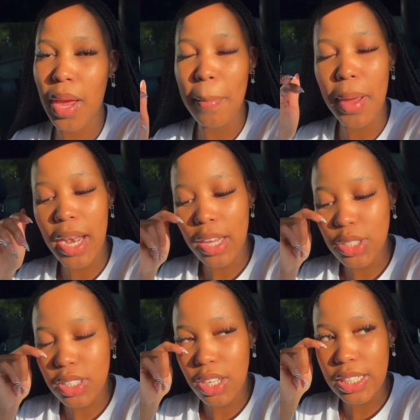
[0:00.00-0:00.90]
My
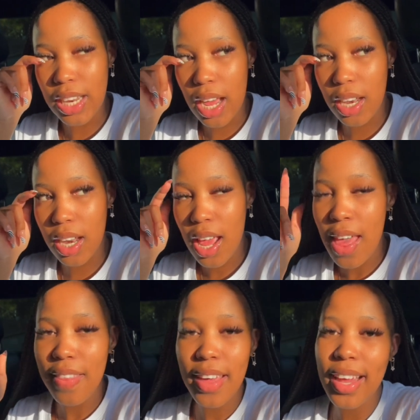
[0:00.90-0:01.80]
lashes are done.
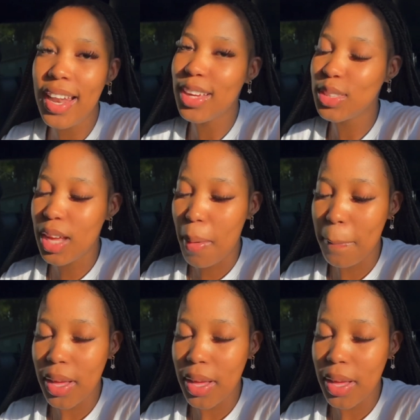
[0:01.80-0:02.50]
They are lashed up.